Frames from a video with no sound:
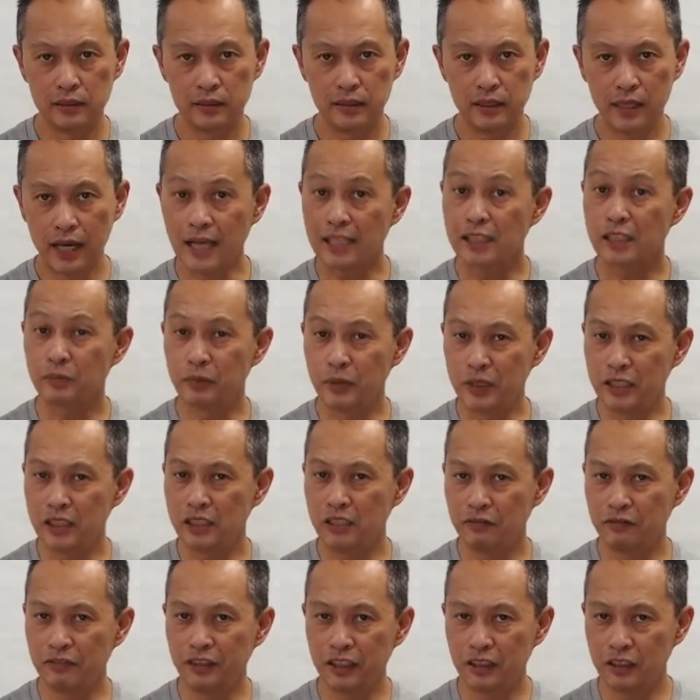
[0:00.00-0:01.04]
That's pretty
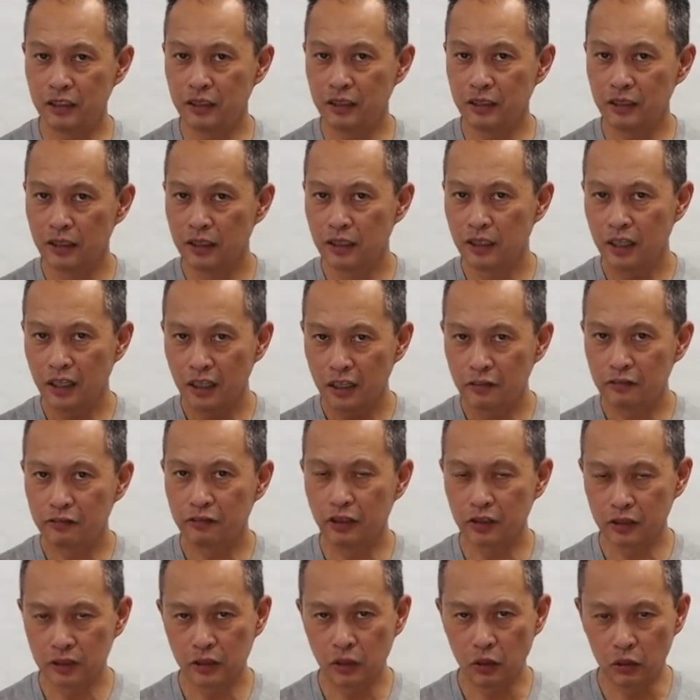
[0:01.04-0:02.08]
severe
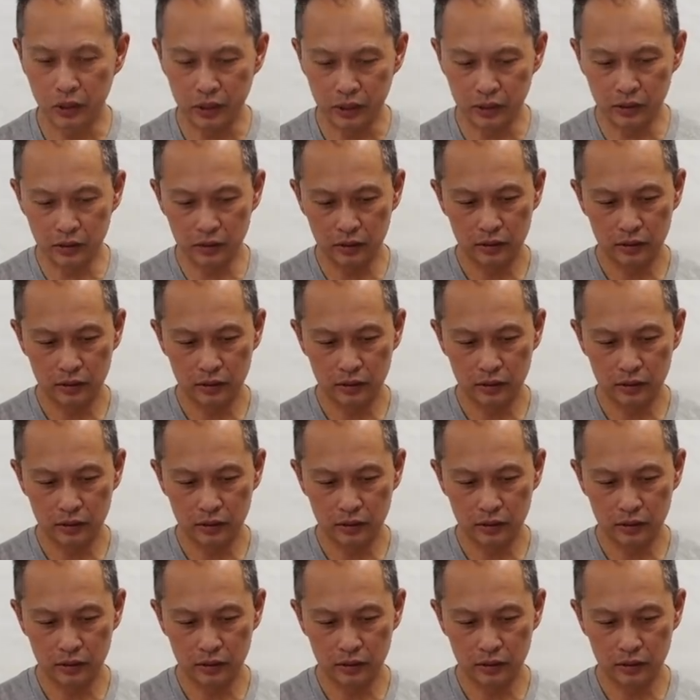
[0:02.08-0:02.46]
front loaded.